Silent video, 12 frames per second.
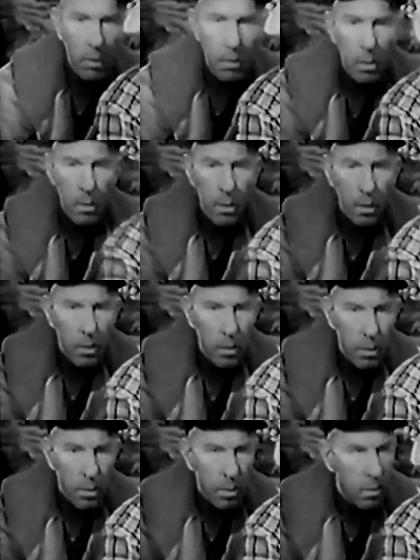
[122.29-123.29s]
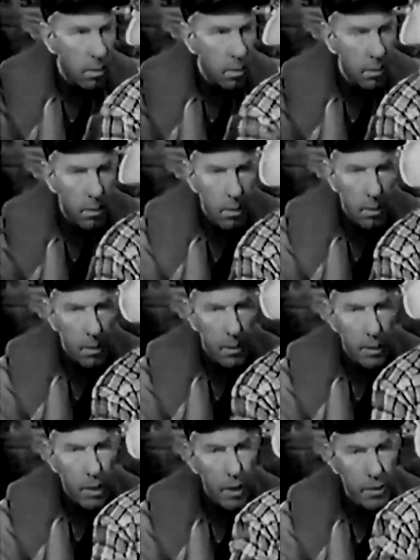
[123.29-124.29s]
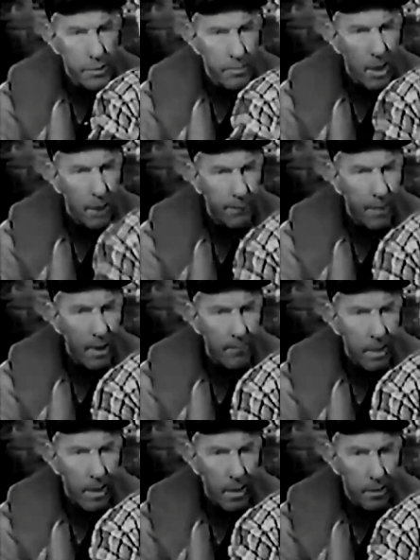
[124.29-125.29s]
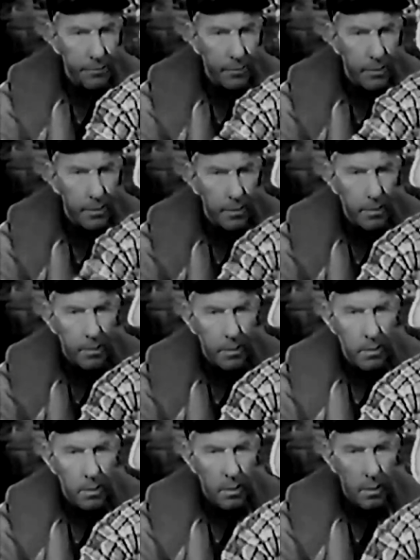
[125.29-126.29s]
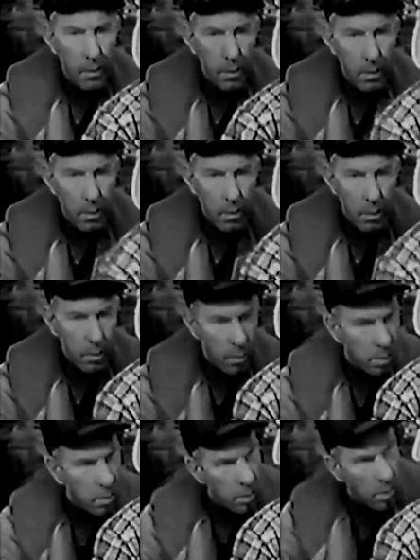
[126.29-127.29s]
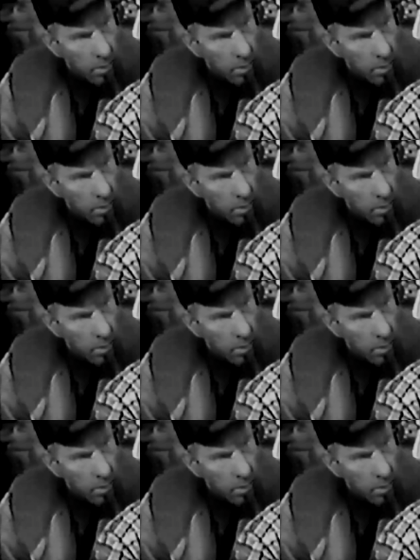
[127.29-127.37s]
Where's the nearest hospital? Canaris, about five miles. get there as fast